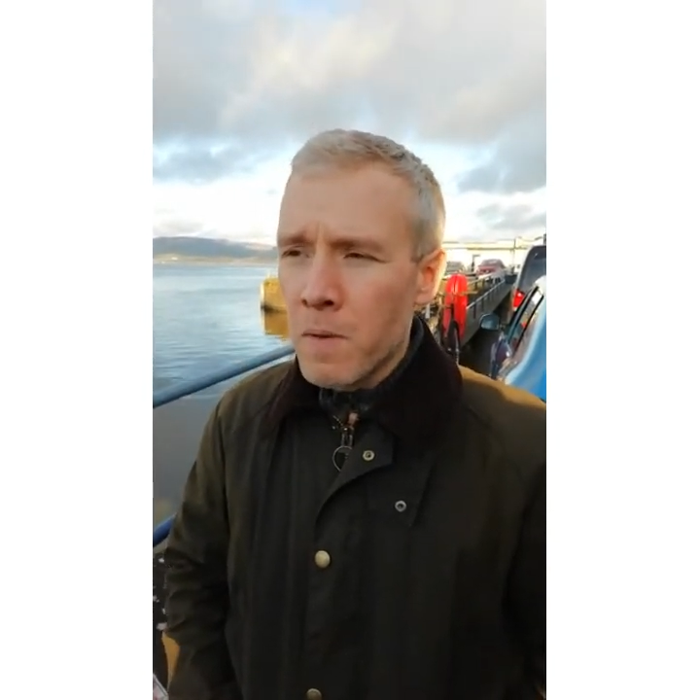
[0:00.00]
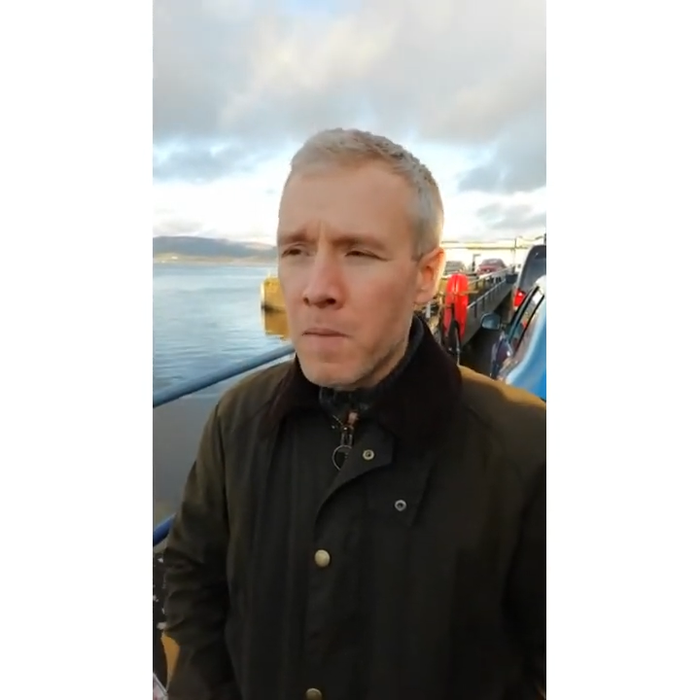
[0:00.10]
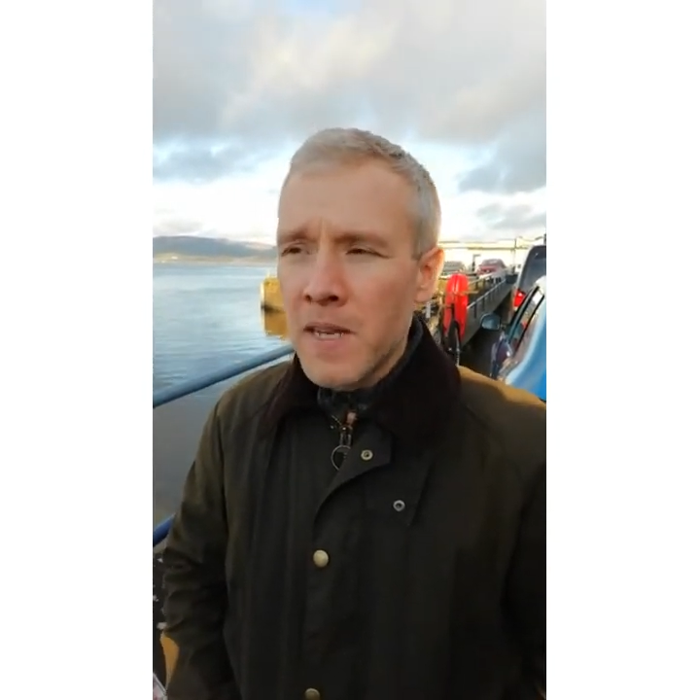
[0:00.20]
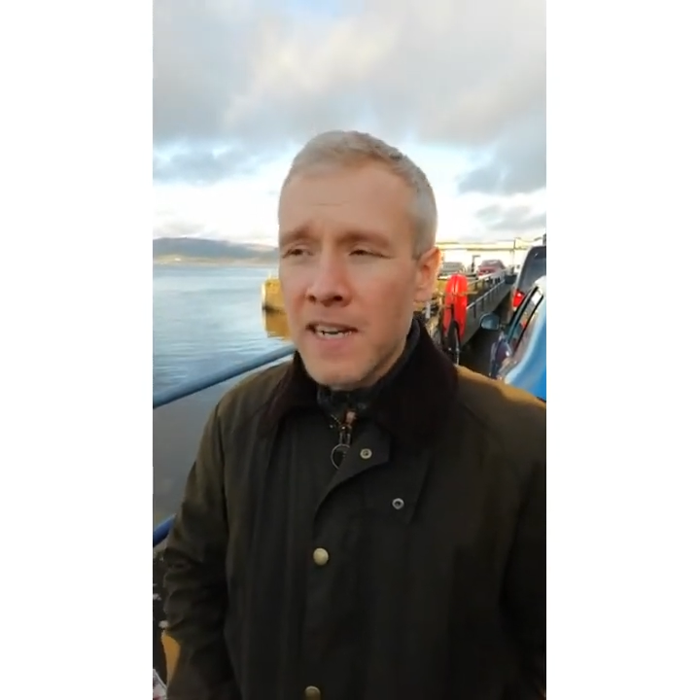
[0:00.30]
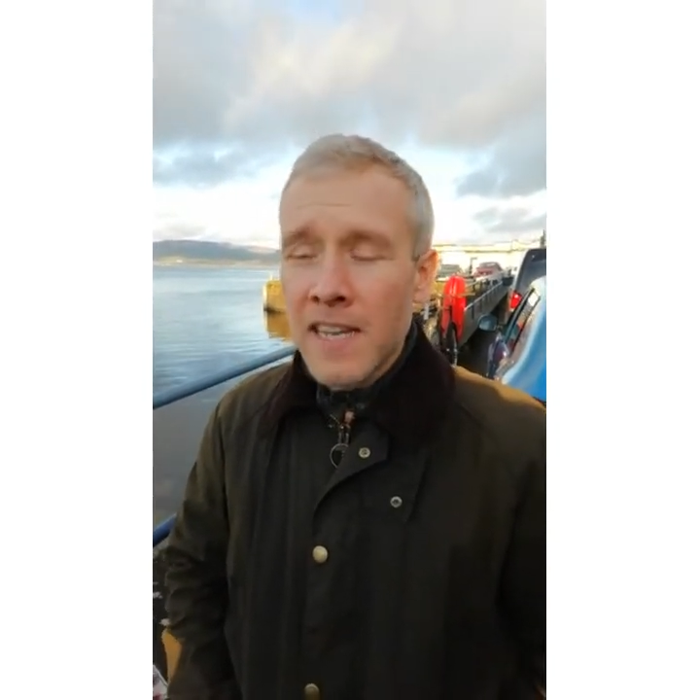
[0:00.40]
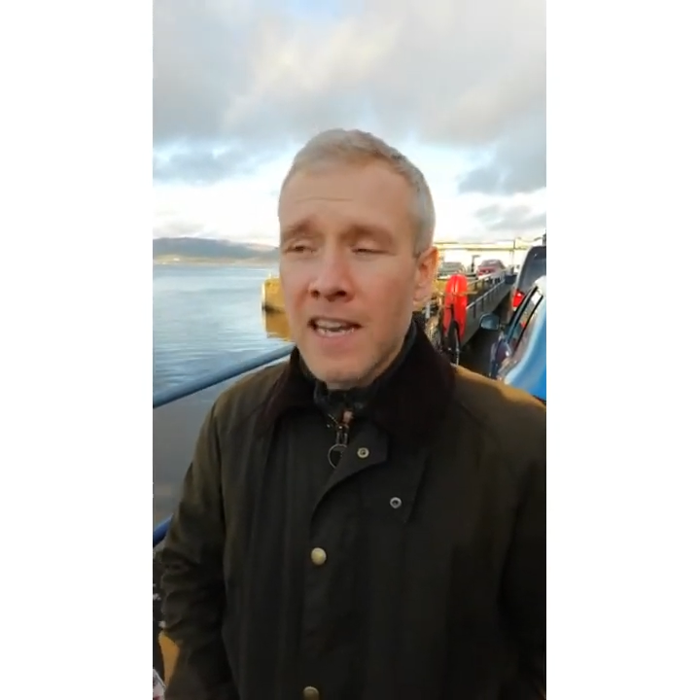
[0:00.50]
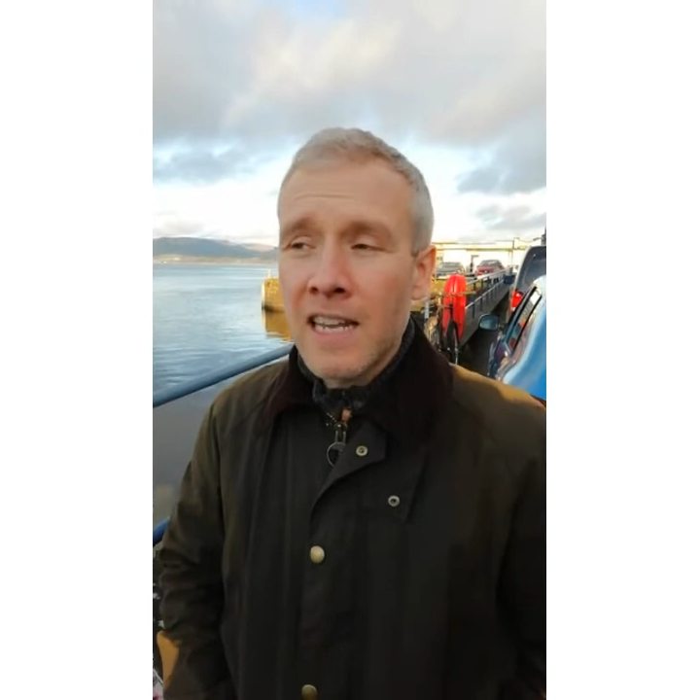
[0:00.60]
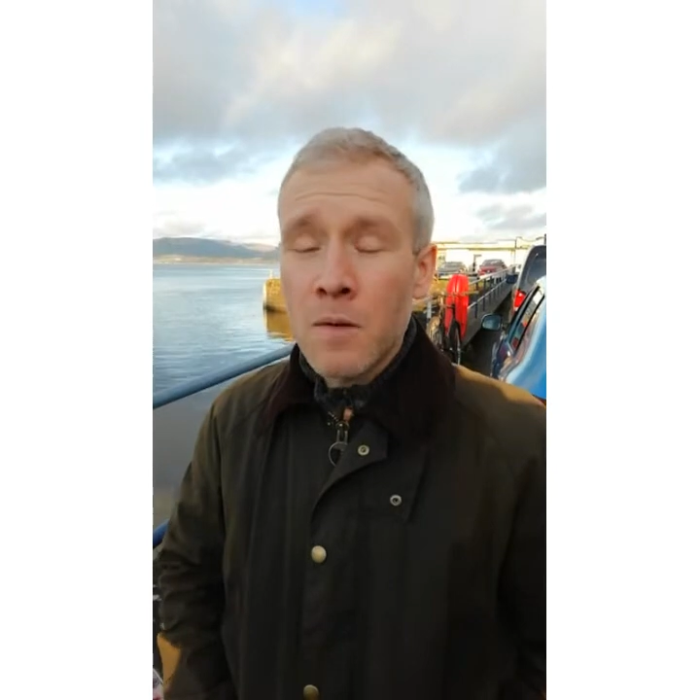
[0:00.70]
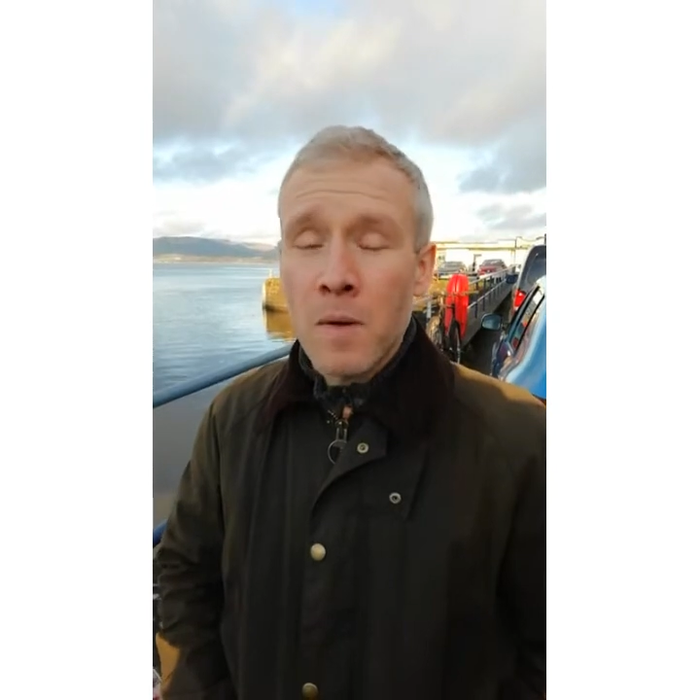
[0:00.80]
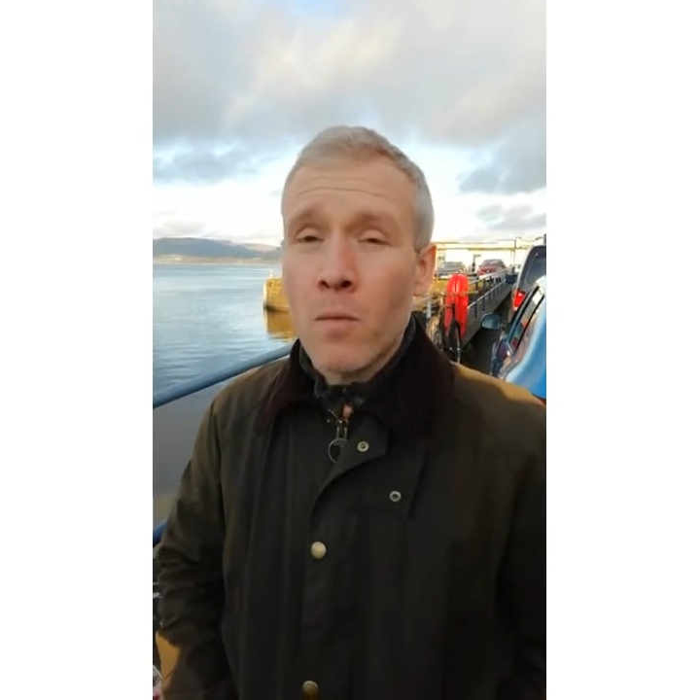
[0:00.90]
probably going to get a
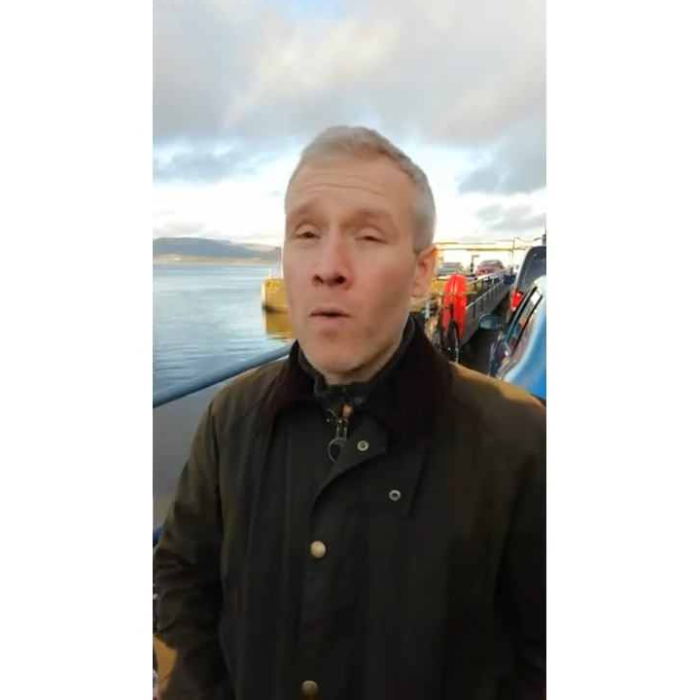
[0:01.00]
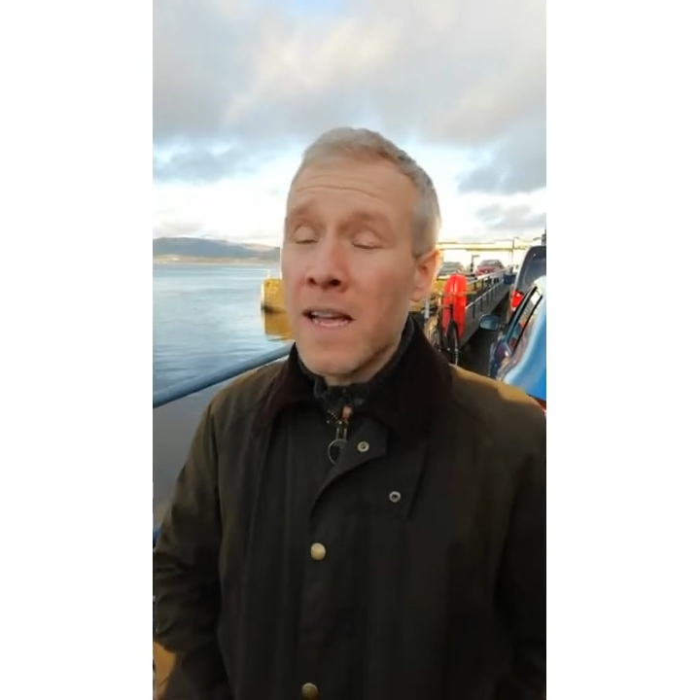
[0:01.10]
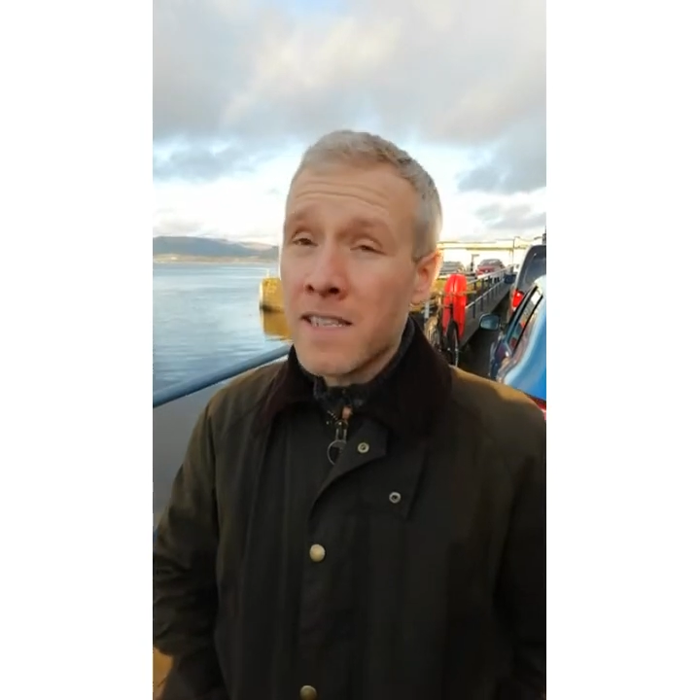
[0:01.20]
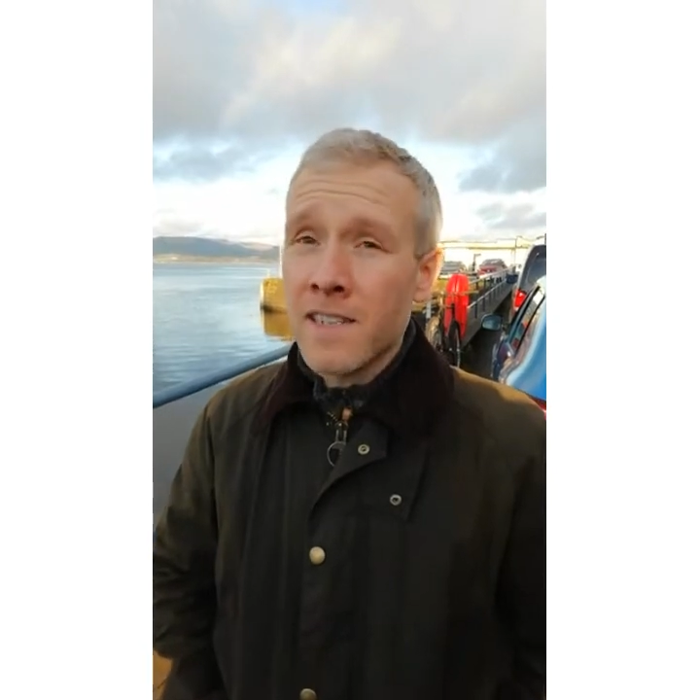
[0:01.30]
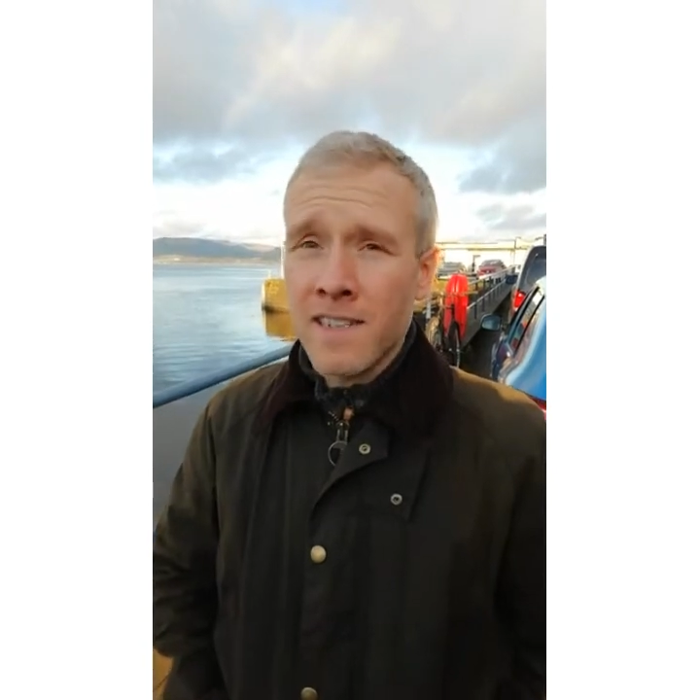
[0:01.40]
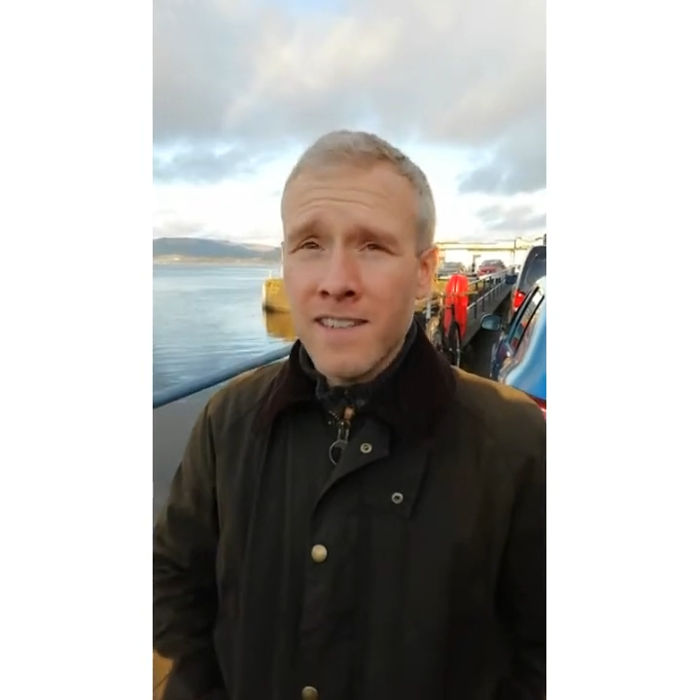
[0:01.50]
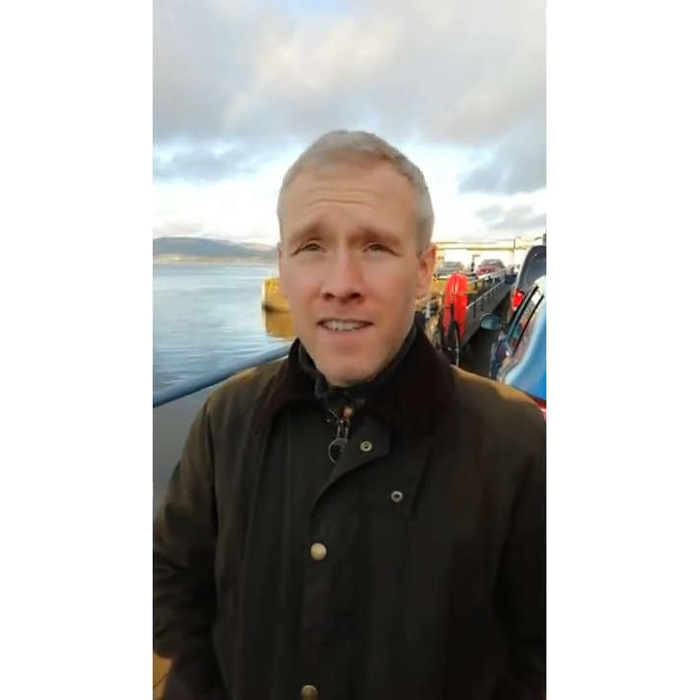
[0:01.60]
little bit wetter